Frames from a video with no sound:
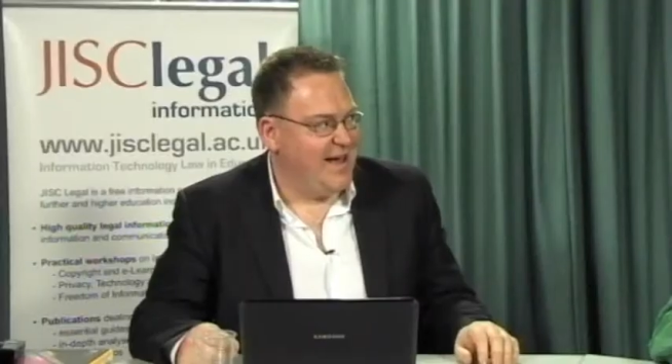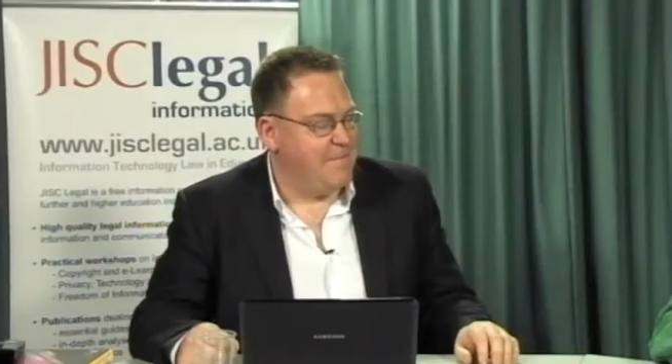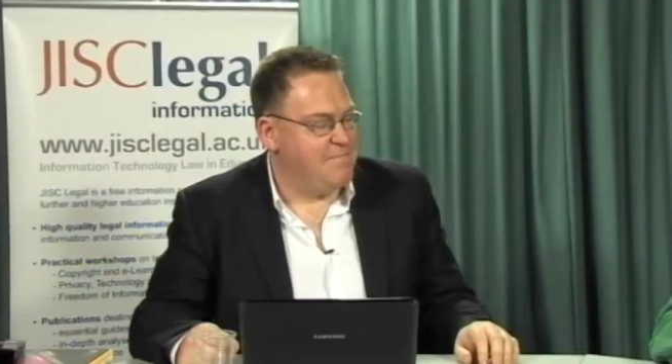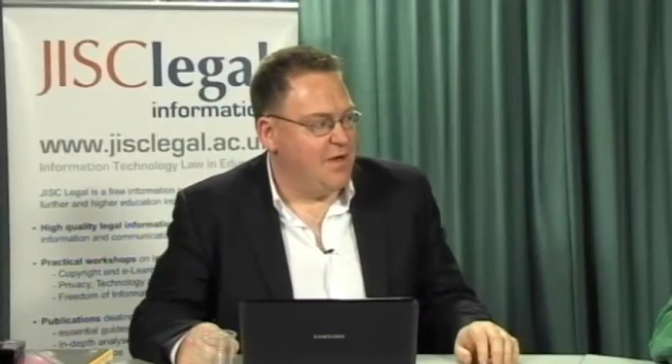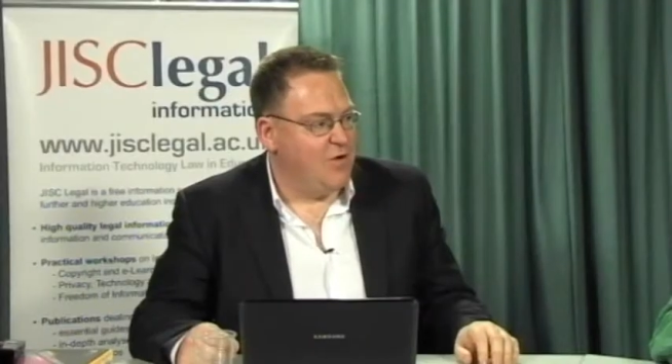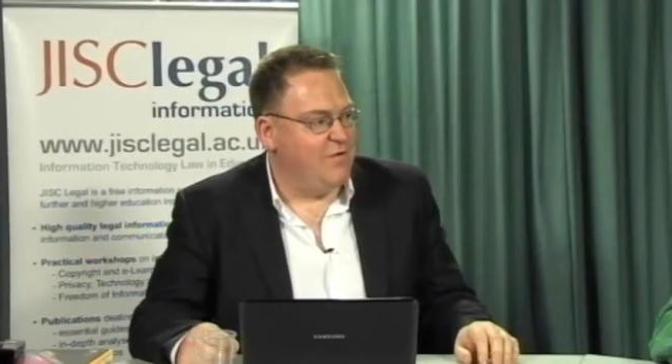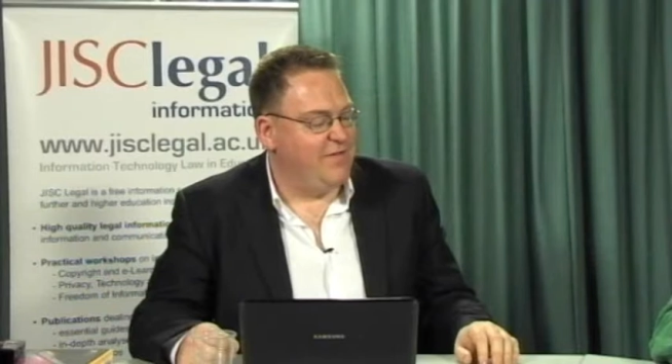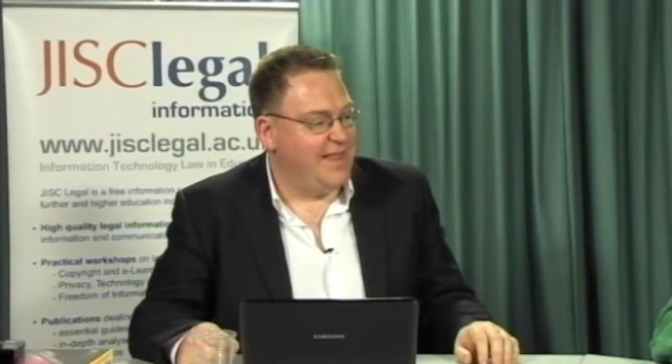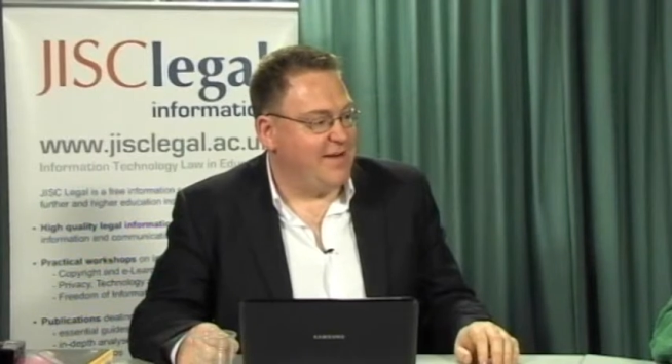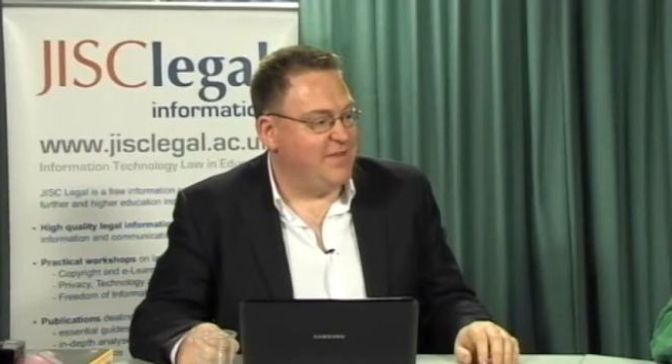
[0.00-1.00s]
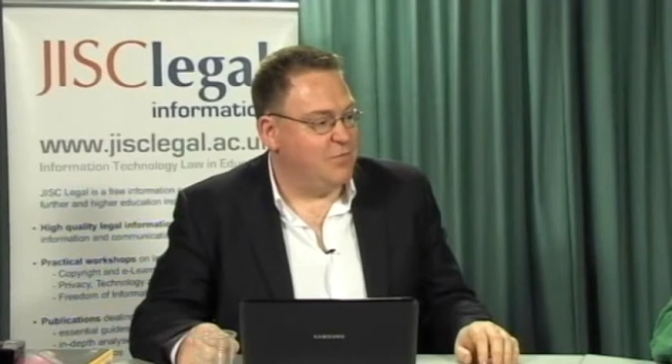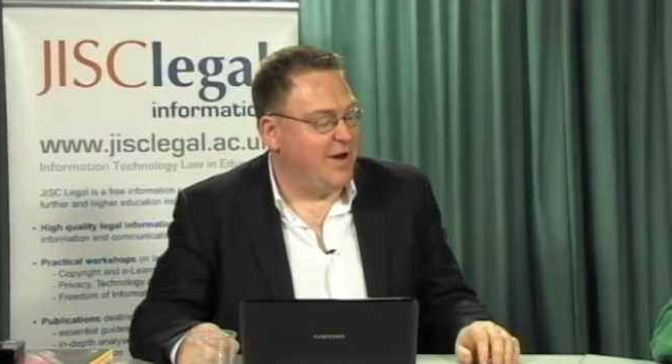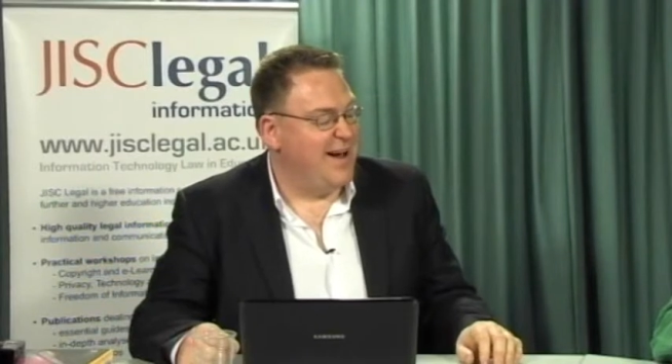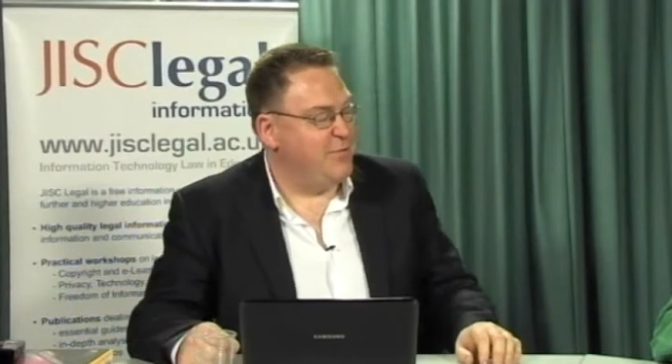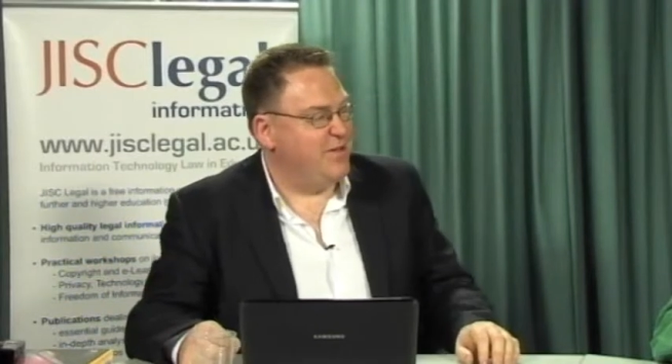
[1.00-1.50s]
Hopefully they haven't done
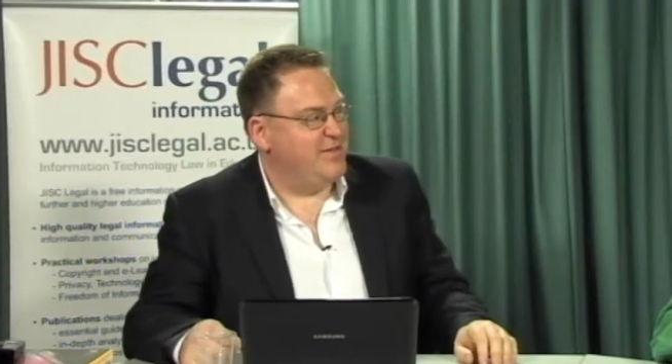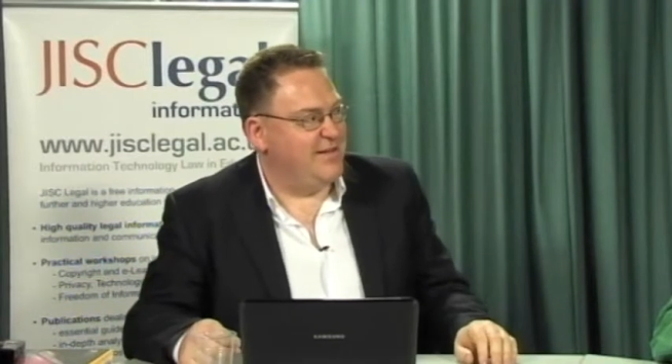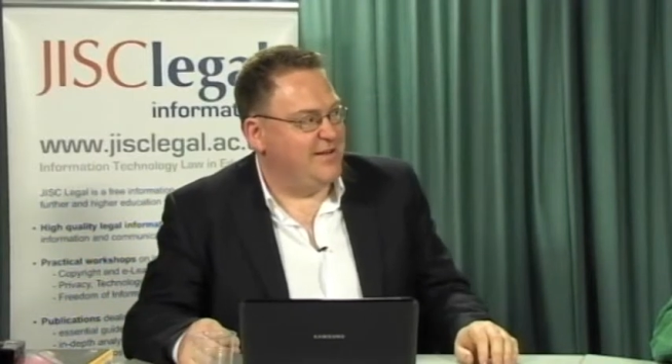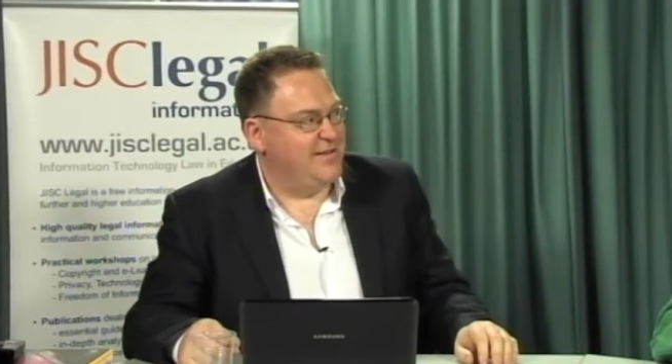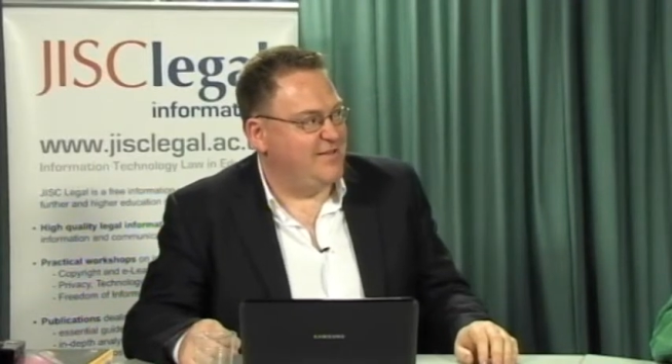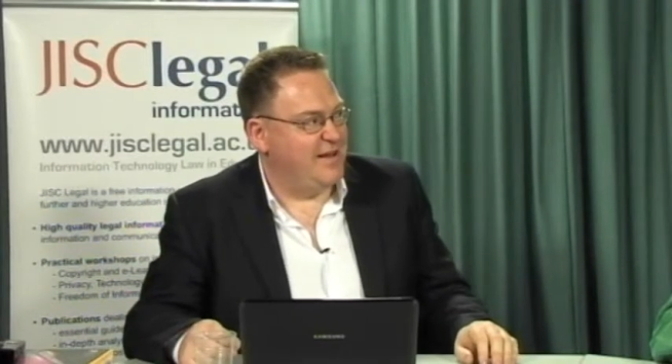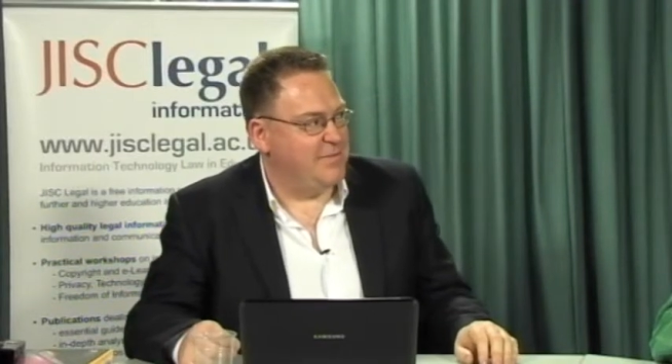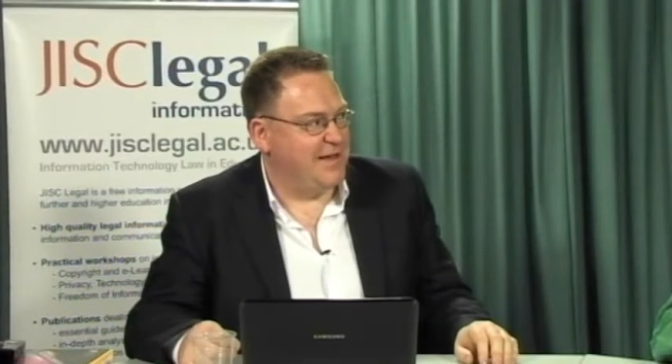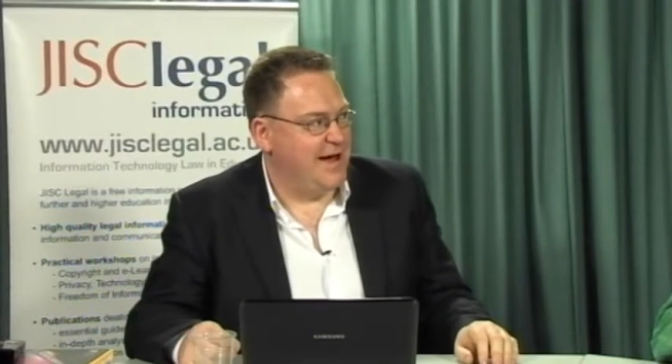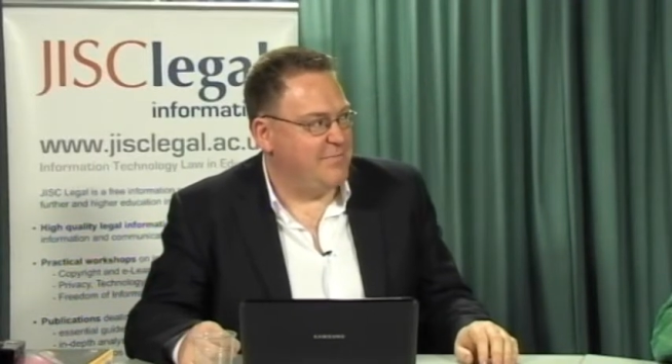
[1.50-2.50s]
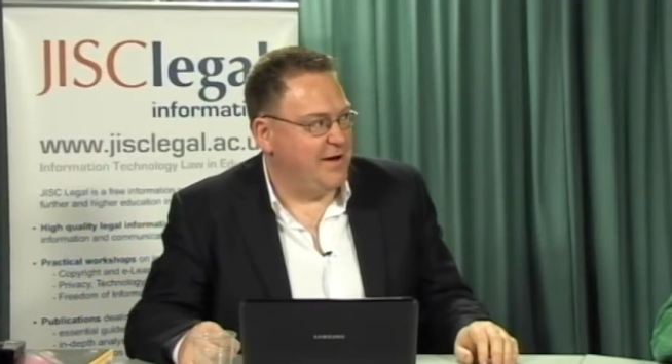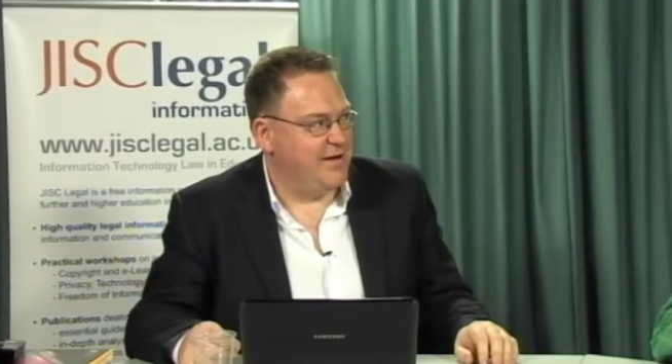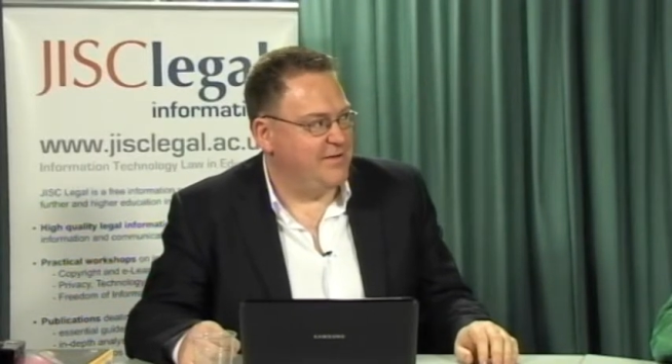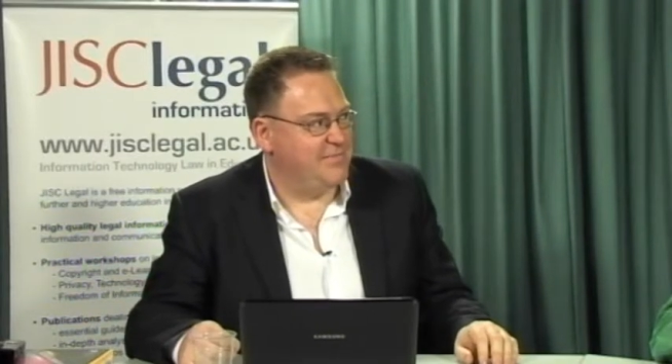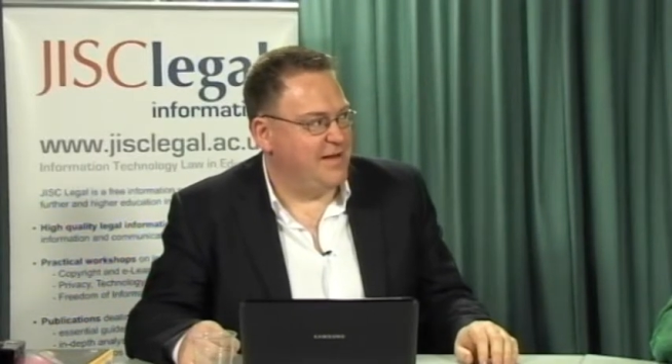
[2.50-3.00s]
what I once did and set up a camera
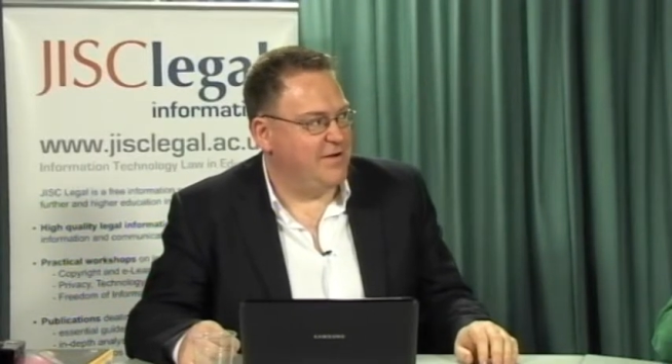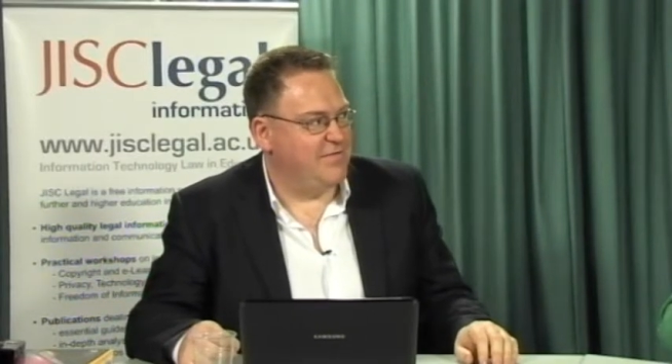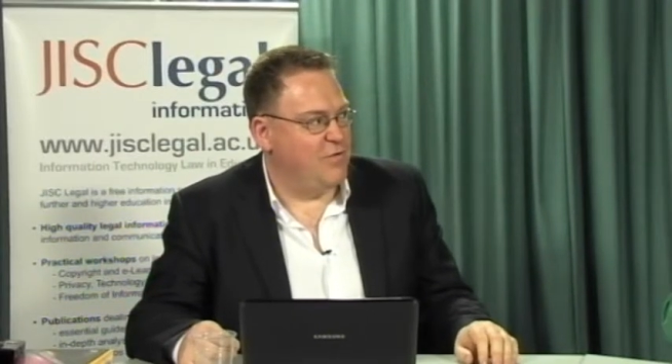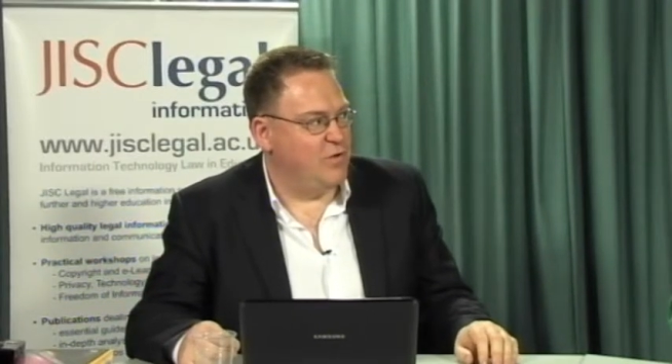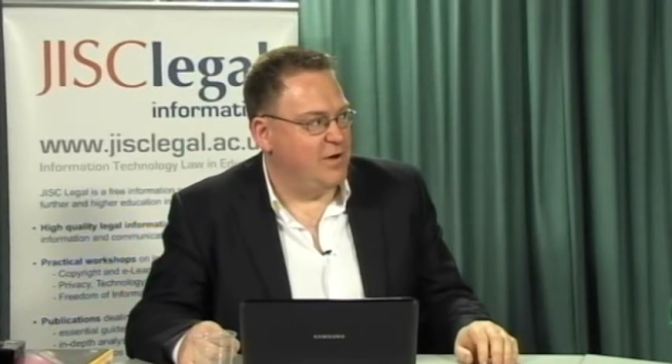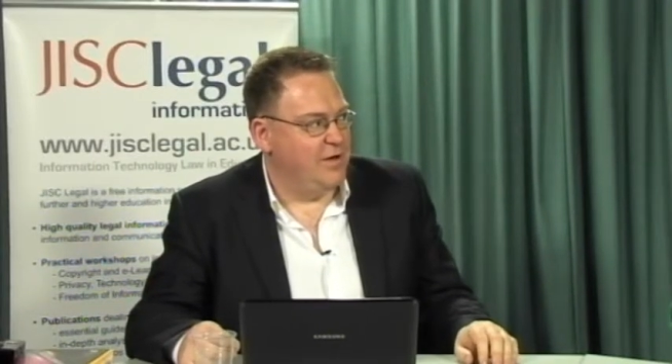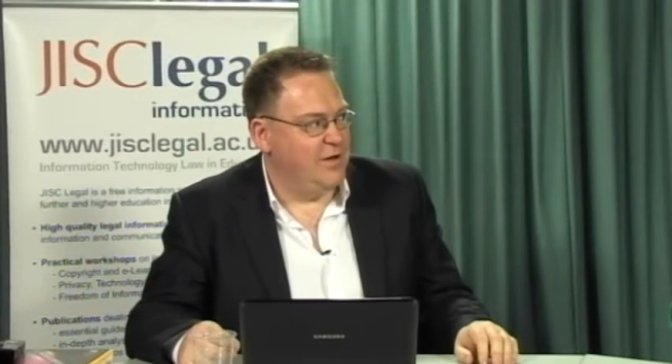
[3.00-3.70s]
and microphone